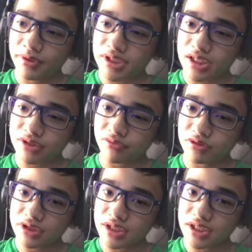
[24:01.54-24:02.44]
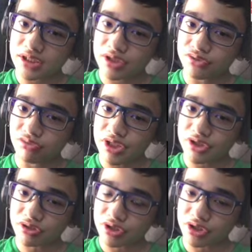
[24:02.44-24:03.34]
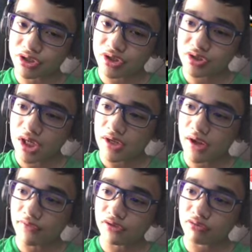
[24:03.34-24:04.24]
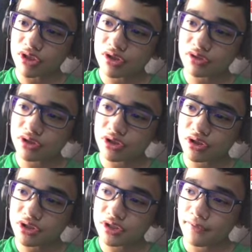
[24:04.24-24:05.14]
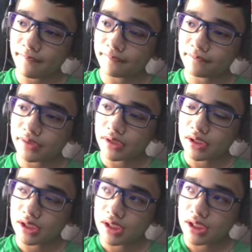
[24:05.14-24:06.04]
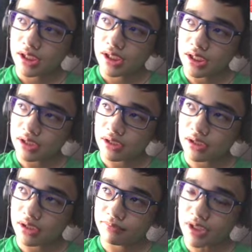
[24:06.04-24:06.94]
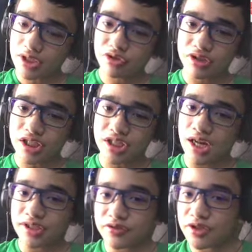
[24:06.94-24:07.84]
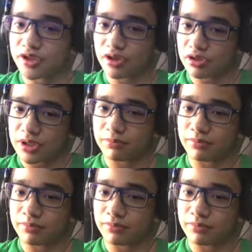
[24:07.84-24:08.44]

Task Force is Researchers. After Researchers, that's the line of security.